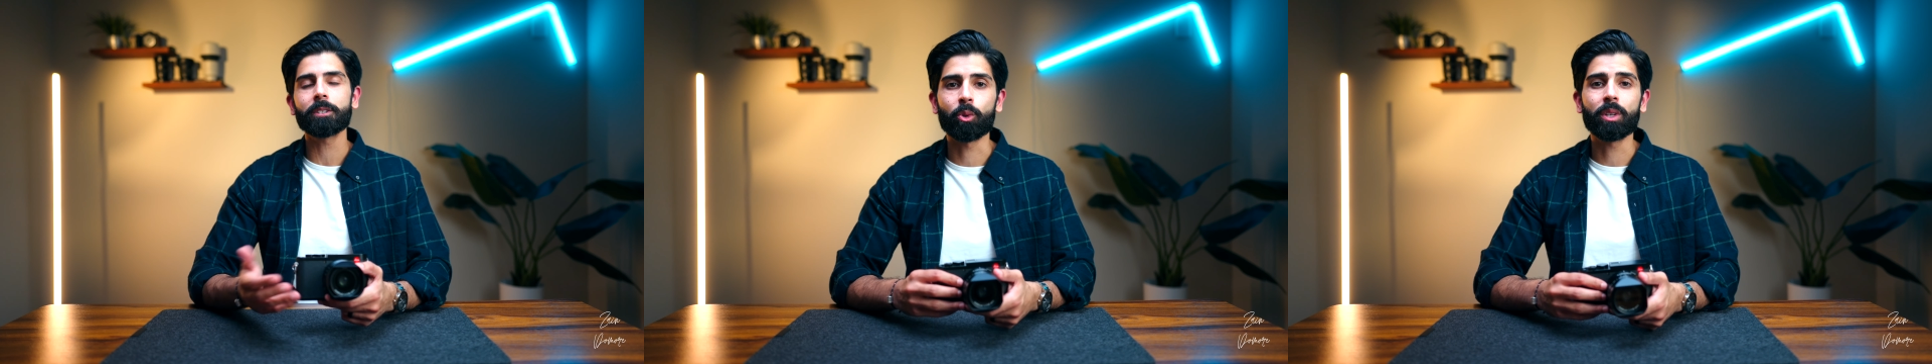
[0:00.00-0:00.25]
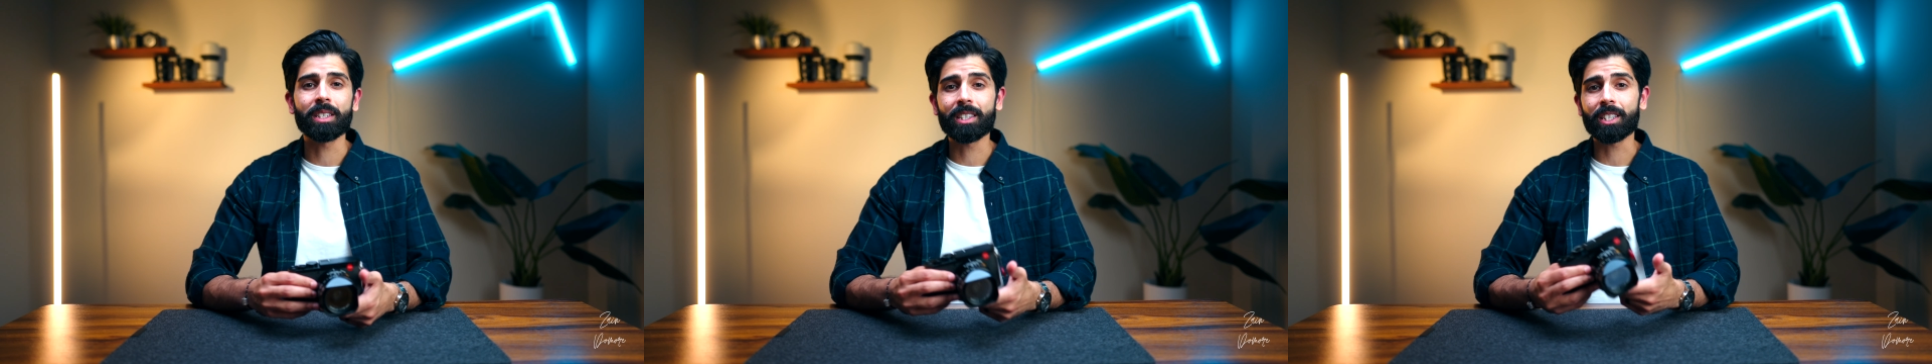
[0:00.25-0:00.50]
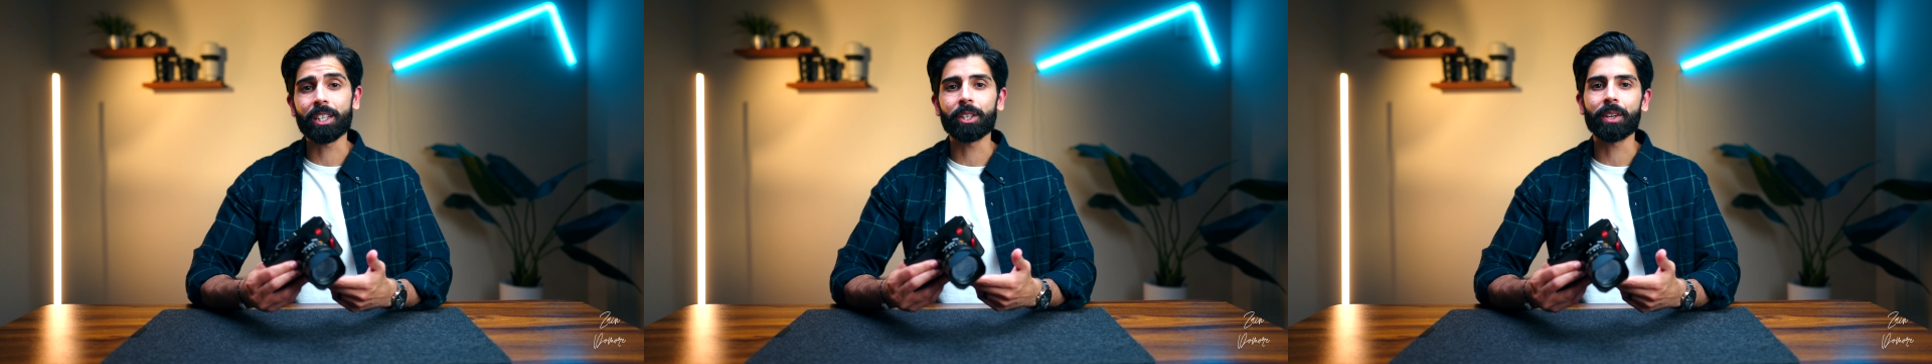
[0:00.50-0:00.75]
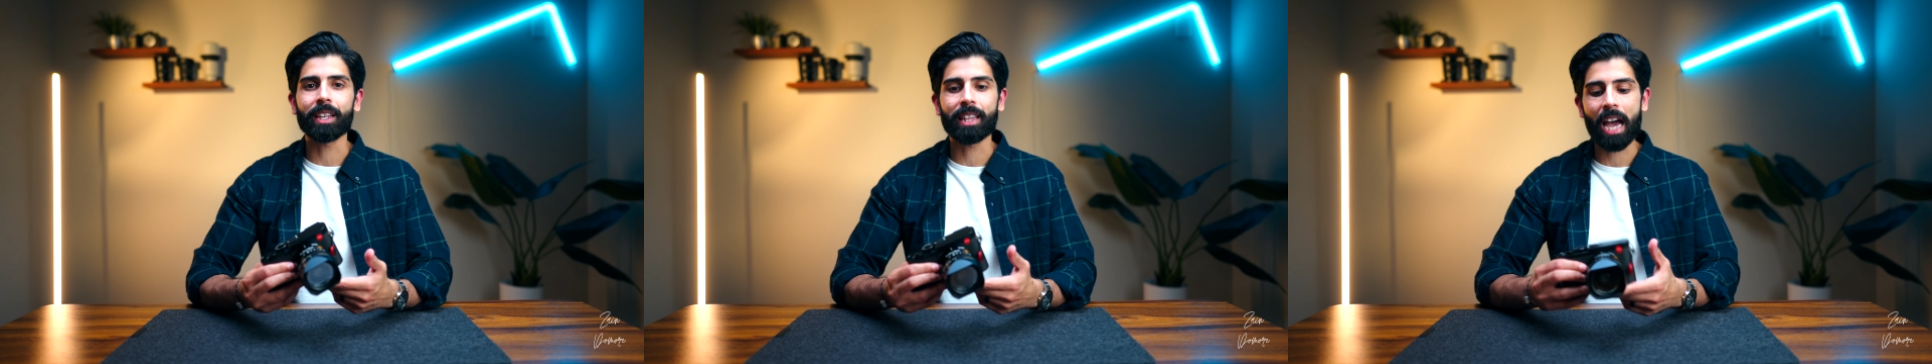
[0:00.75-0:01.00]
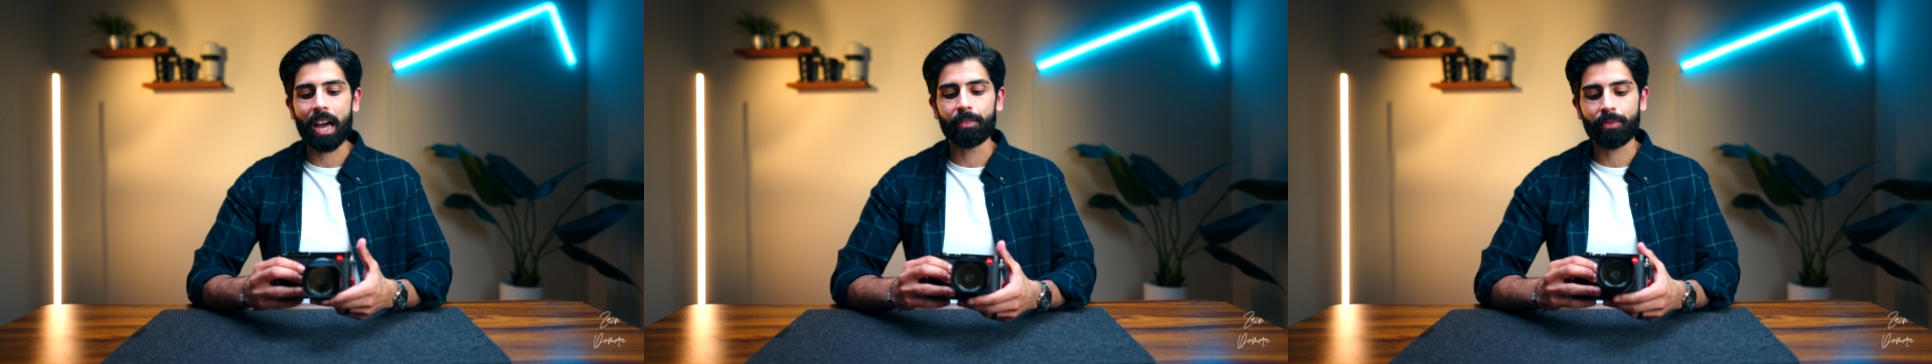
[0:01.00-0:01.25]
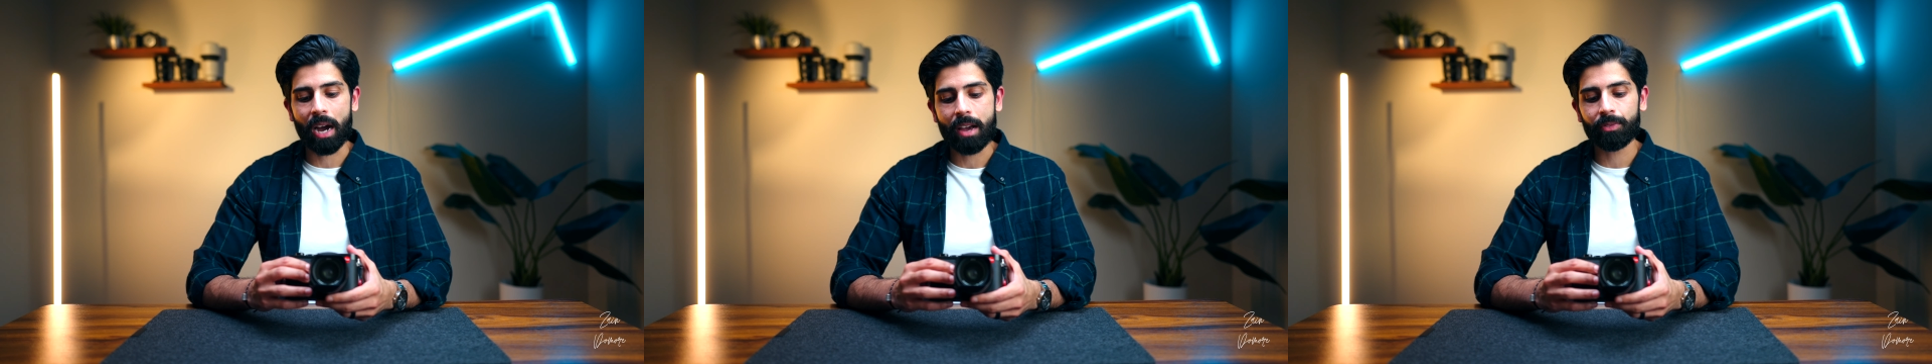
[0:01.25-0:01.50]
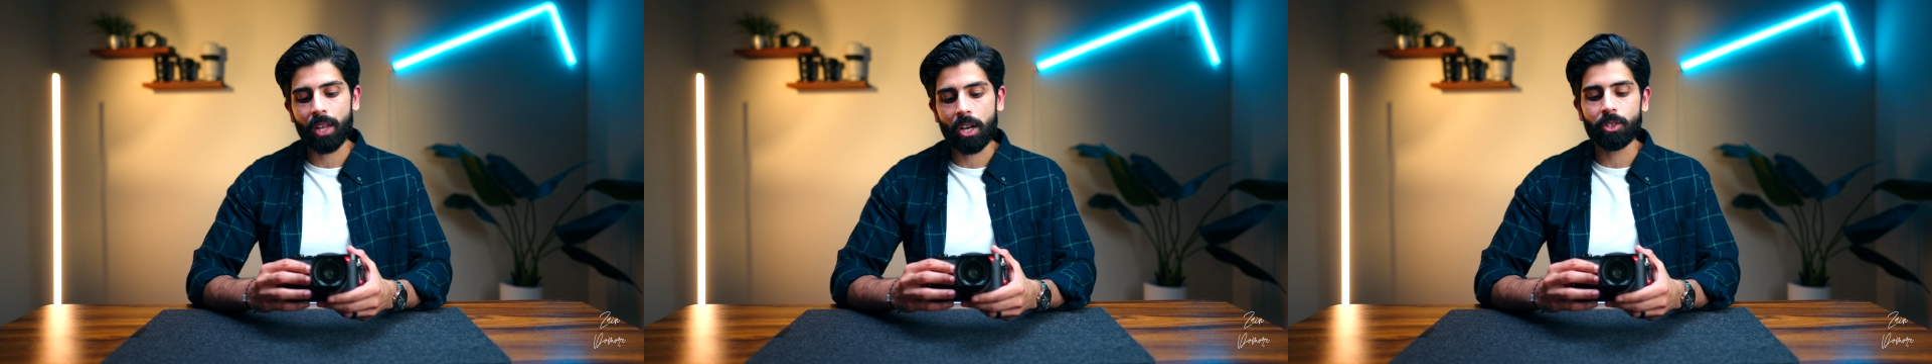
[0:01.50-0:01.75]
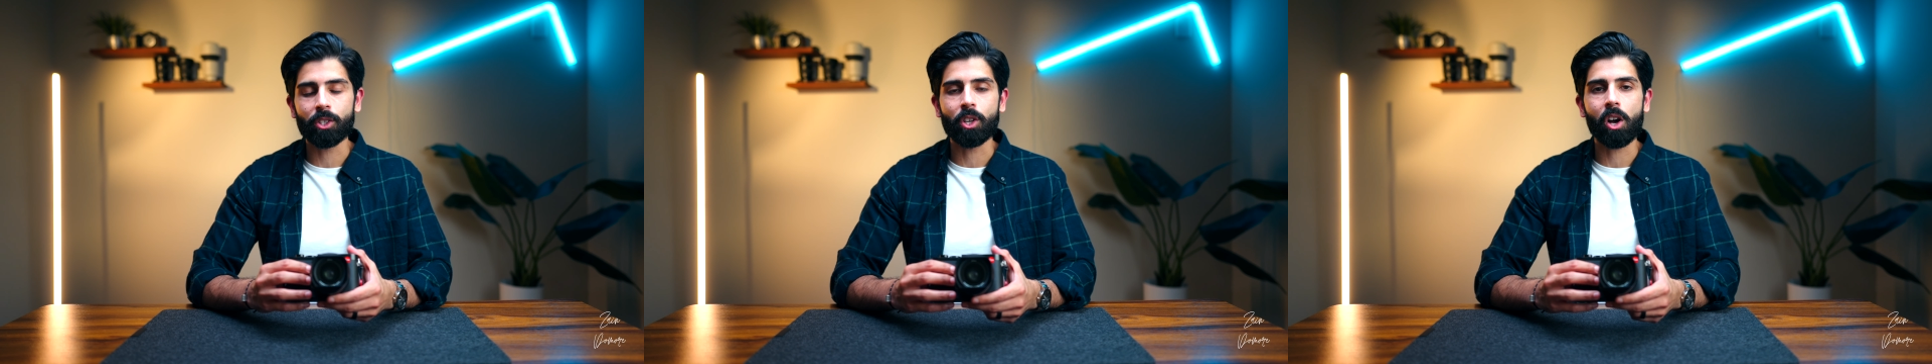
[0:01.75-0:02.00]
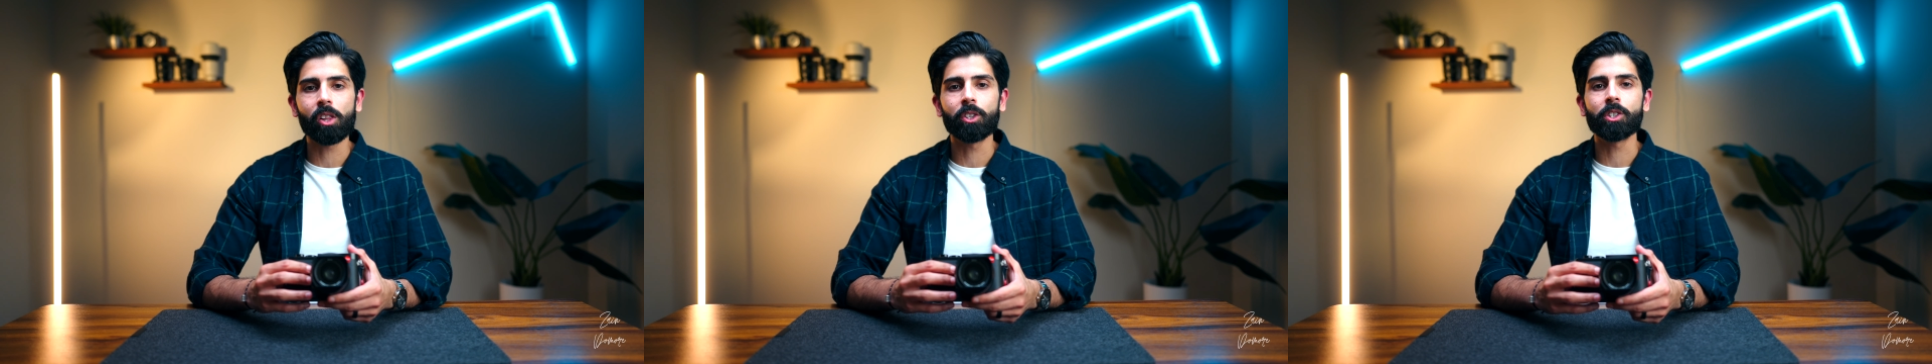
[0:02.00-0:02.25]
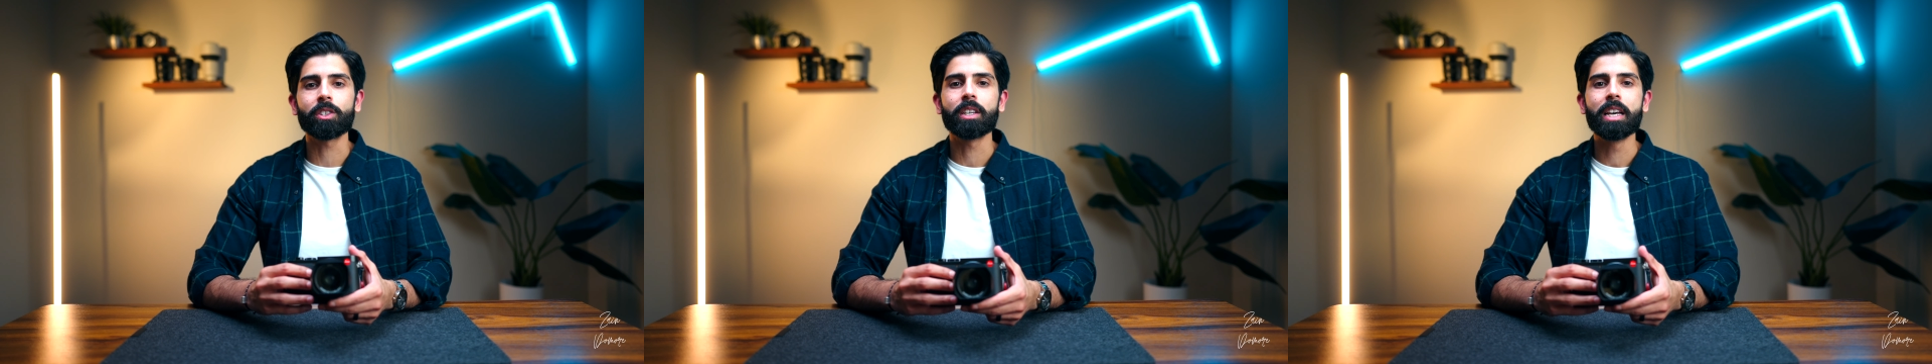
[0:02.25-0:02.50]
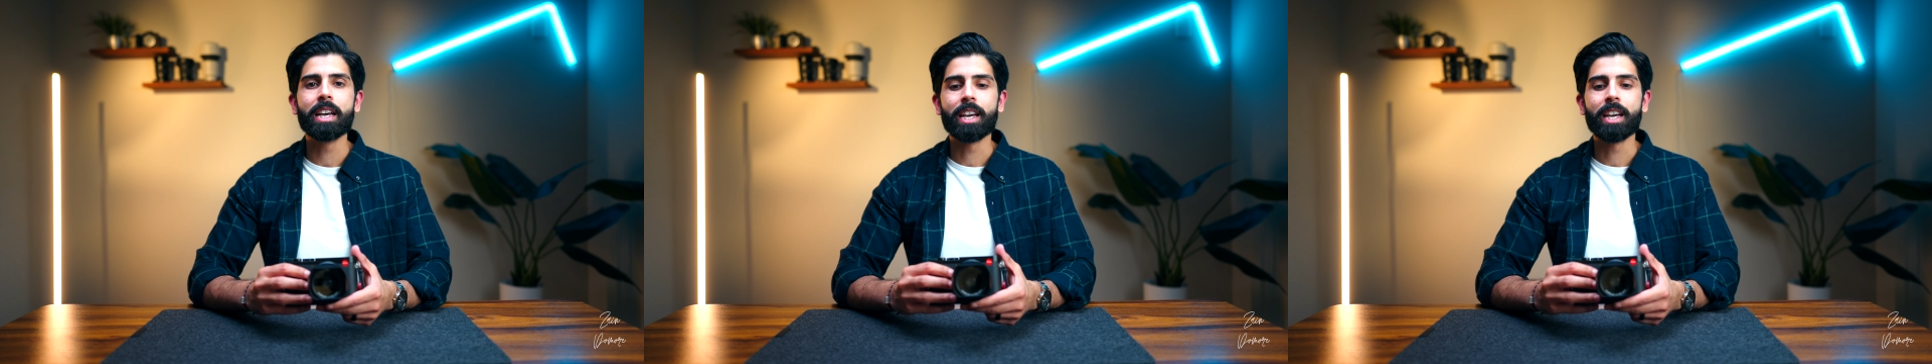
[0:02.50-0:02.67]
So considering that, $5,000